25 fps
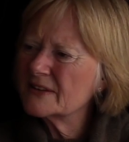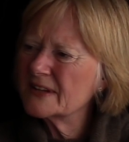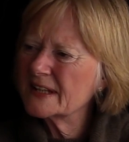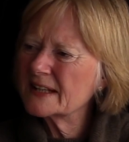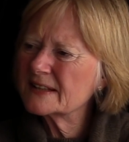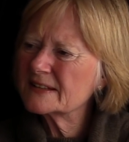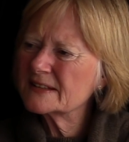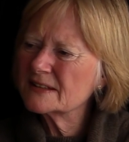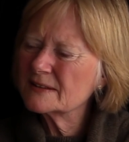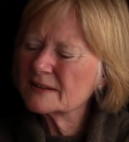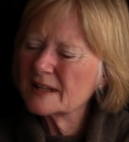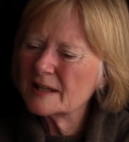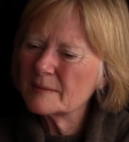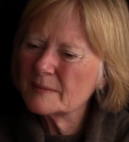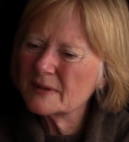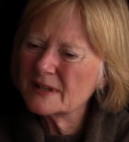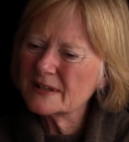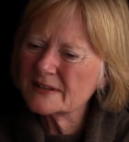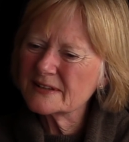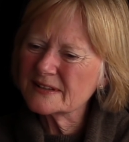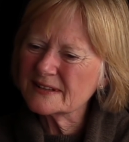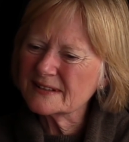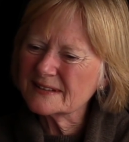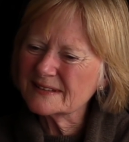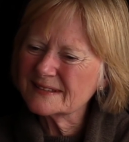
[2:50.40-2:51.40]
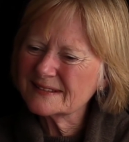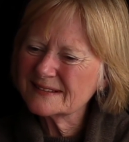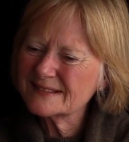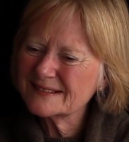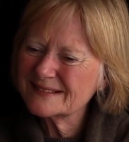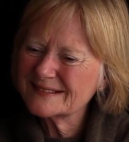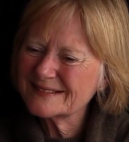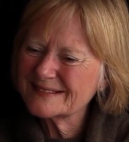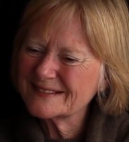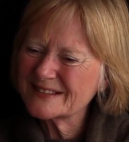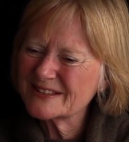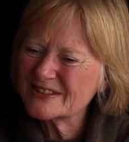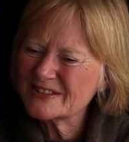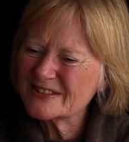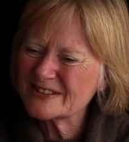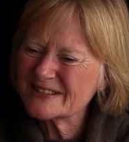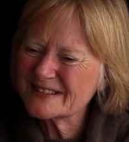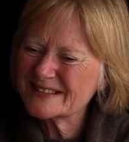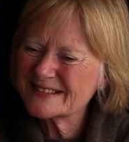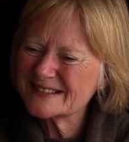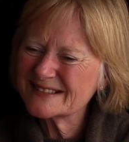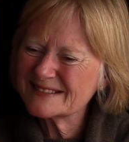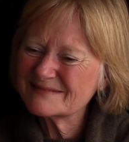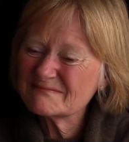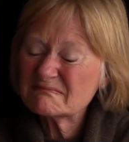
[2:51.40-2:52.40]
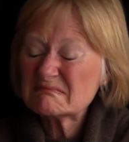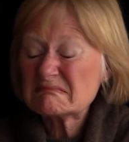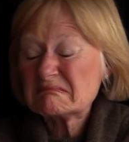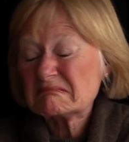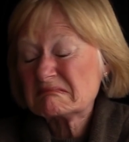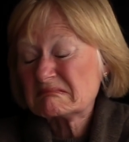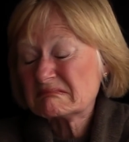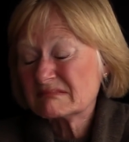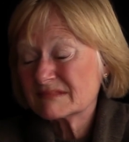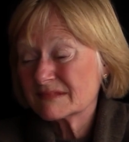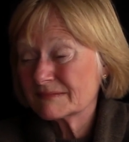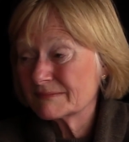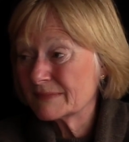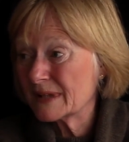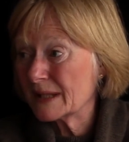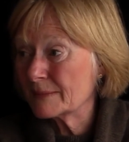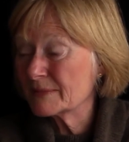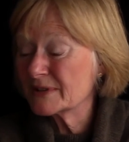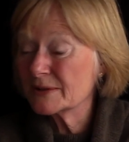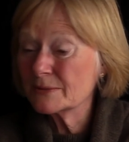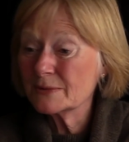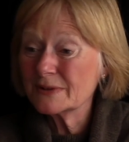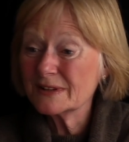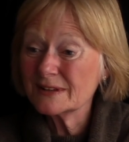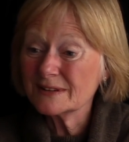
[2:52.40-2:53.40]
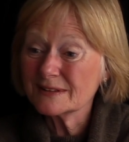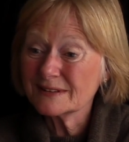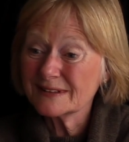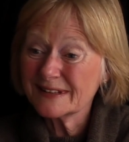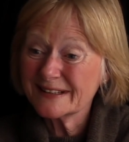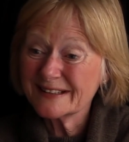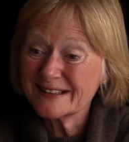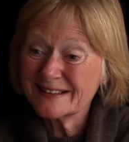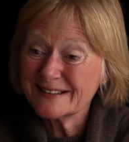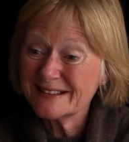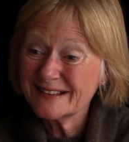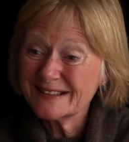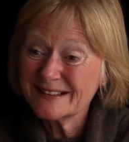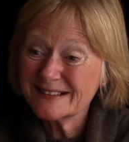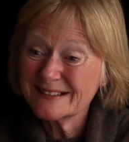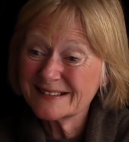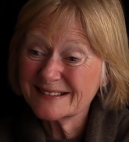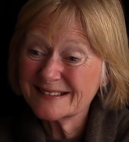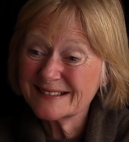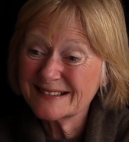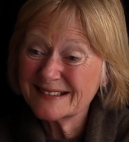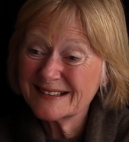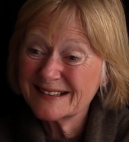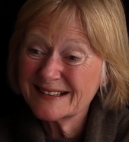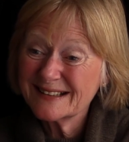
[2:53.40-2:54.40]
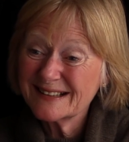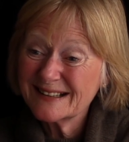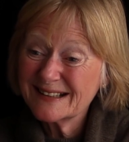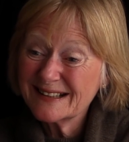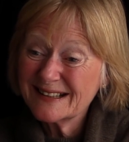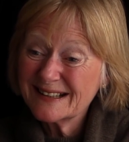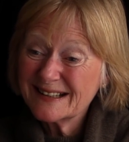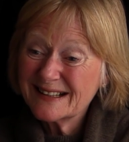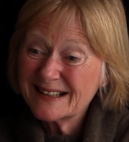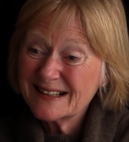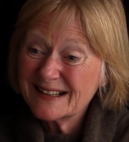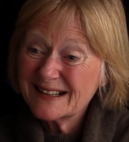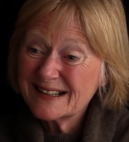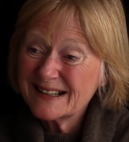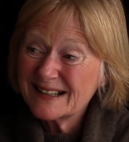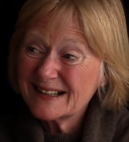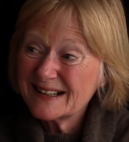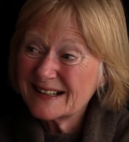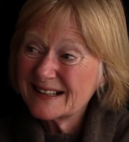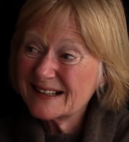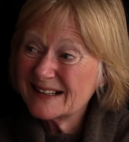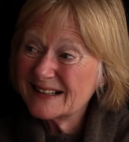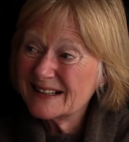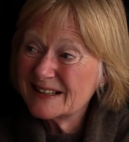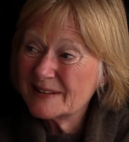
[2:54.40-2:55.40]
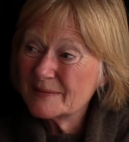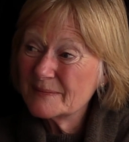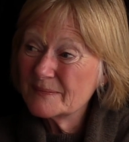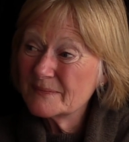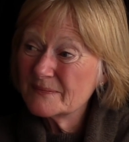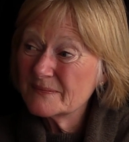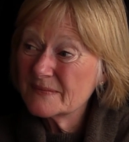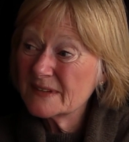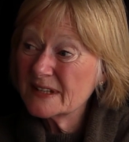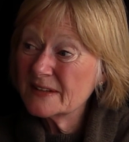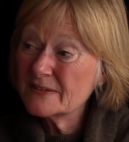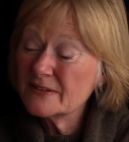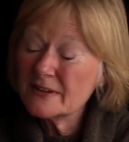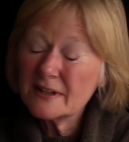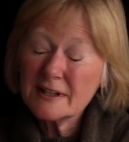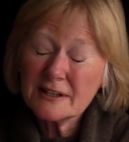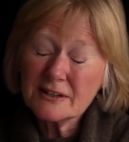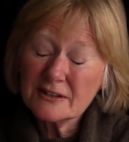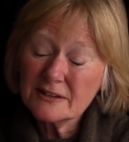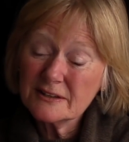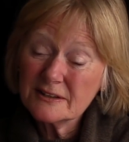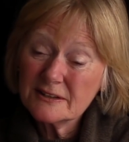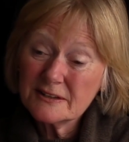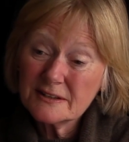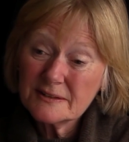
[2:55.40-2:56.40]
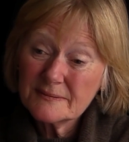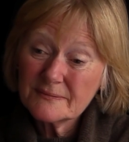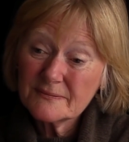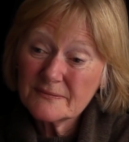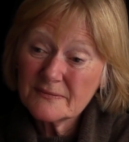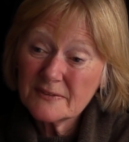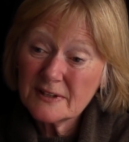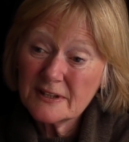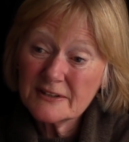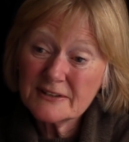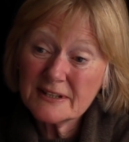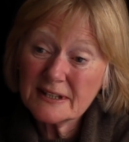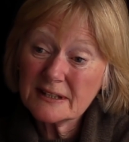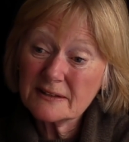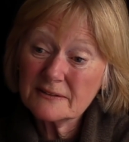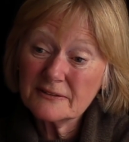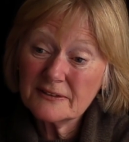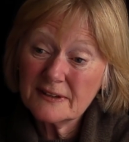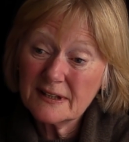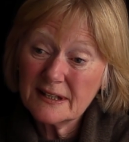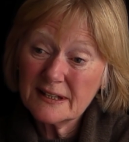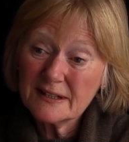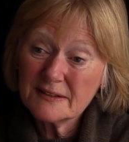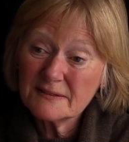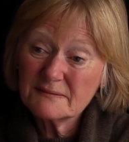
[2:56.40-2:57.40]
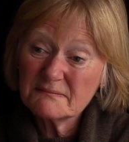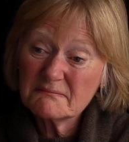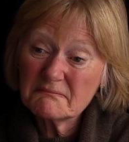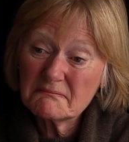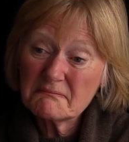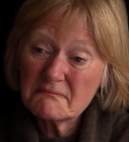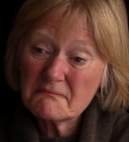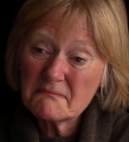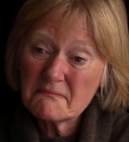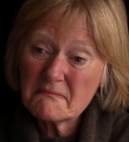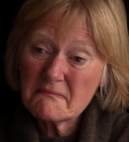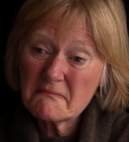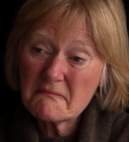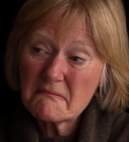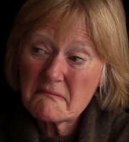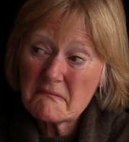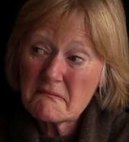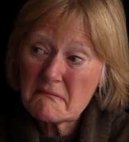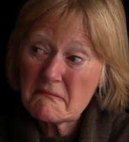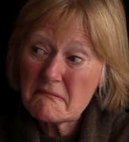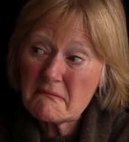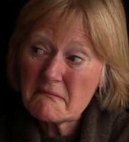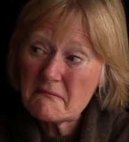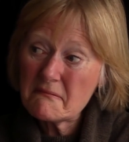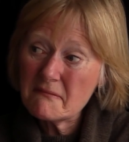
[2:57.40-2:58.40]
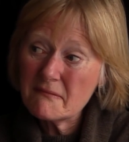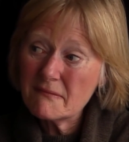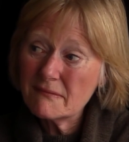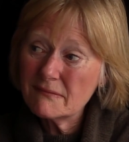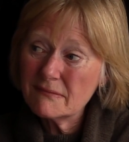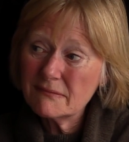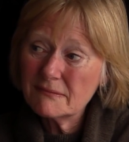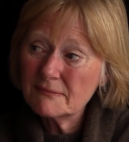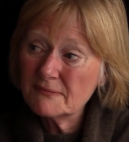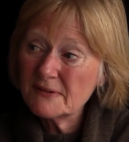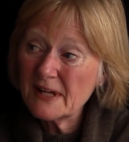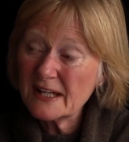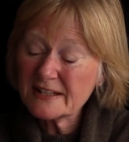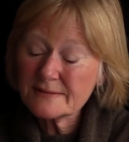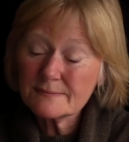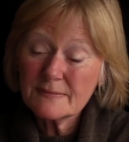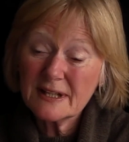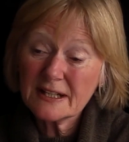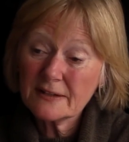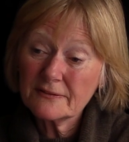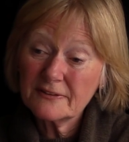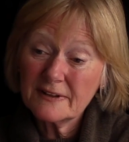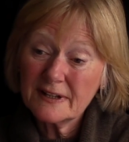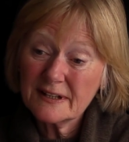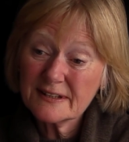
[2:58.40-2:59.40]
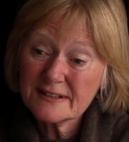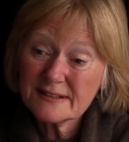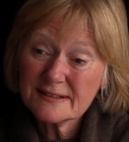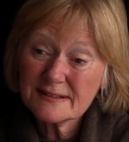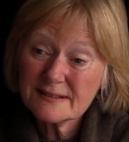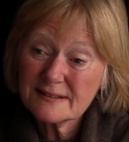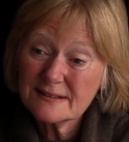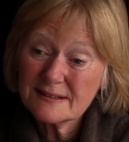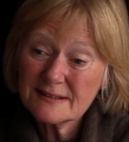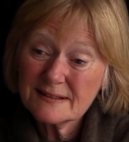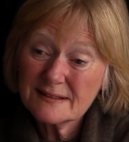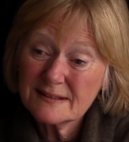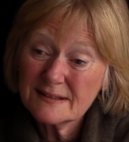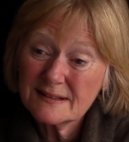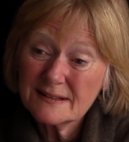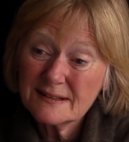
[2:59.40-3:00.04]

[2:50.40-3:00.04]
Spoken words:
he thinks he'll get better, which is, perhaps he will, I don't know. He's very good, very dignified, doesn't make a fuss.